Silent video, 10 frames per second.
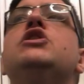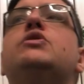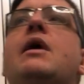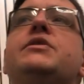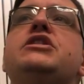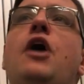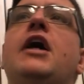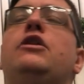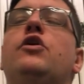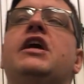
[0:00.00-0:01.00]
So I was
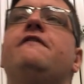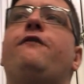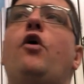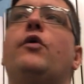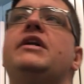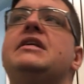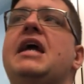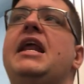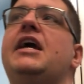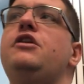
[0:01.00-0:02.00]
not looking forward to
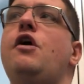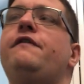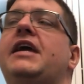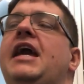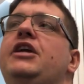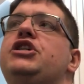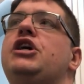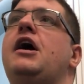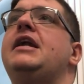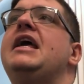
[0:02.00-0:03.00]
getting a Novocaine
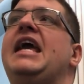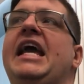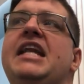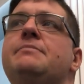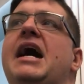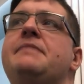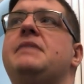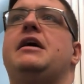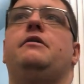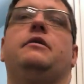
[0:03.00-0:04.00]
shot in my
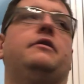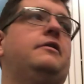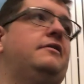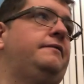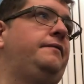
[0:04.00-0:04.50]
mouth.